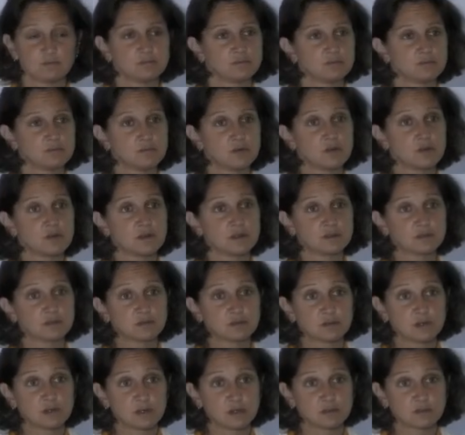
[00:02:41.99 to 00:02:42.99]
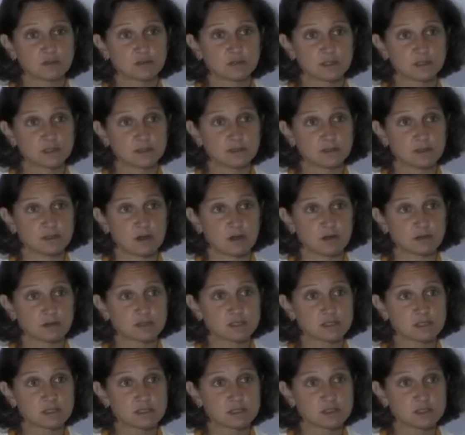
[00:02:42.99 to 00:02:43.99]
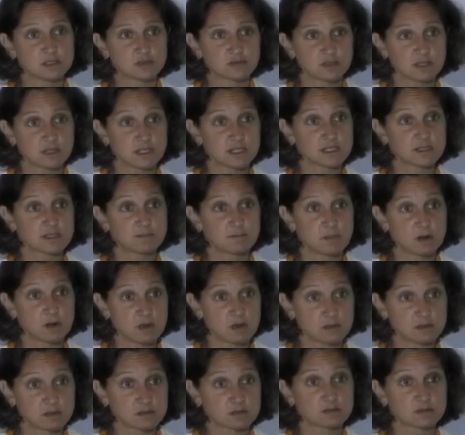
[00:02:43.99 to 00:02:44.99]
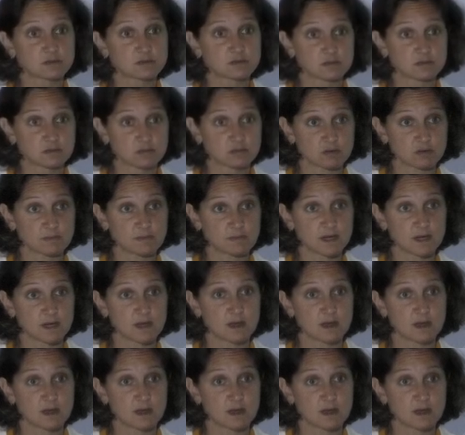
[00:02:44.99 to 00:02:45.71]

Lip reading: more than 200 aortic injury. It's blunt trauma